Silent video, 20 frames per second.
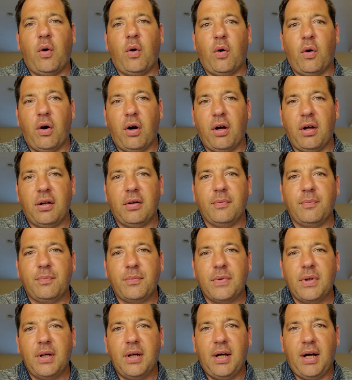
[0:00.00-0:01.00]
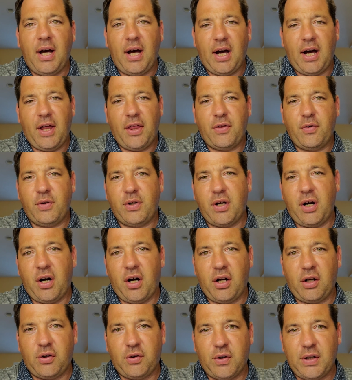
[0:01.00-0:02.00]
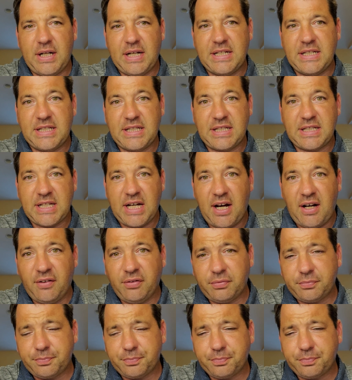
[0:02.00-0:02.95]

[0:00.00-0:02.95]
on through the article itself,